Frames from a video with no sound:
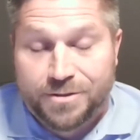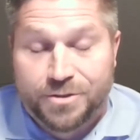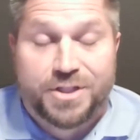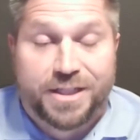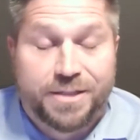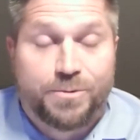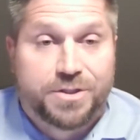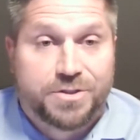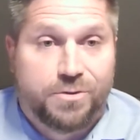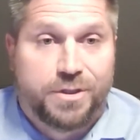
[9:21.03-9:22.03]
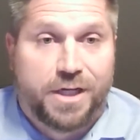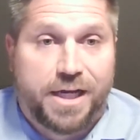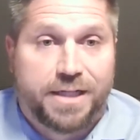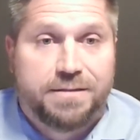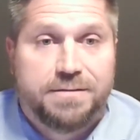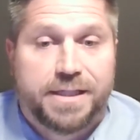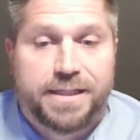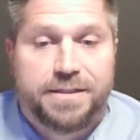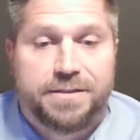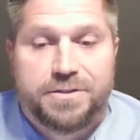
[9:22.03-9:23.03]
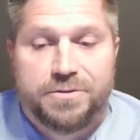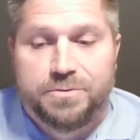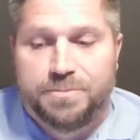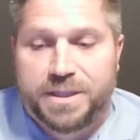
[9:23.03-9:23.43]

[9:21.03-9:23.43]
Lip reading: to study what's going on and to